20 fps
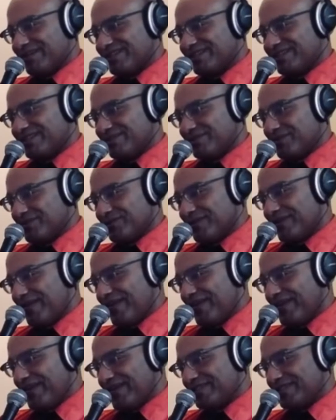into Luke,
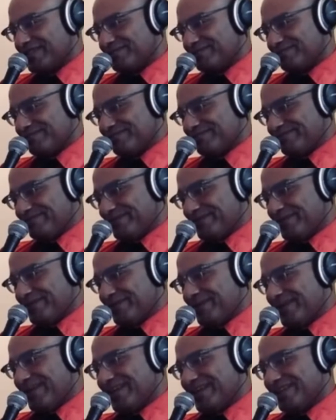and
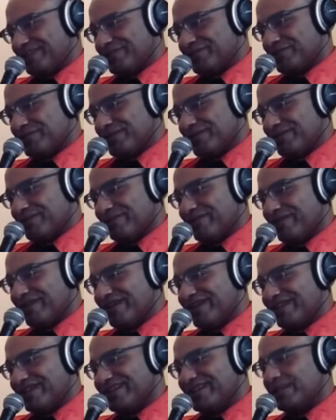spewed a stream of
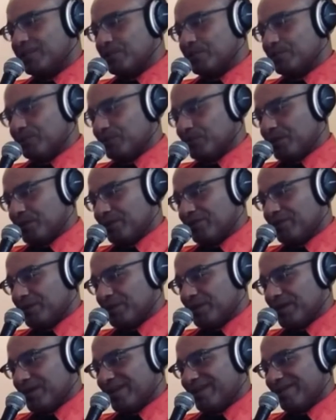unintelligible
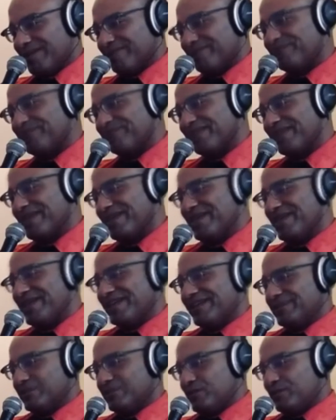gibberish at him.
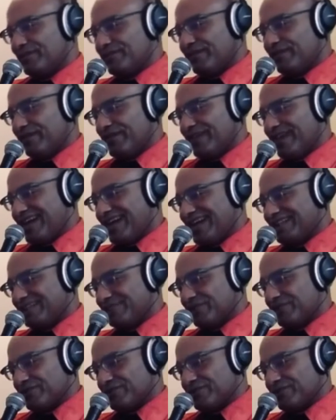Luke felt the eyes of a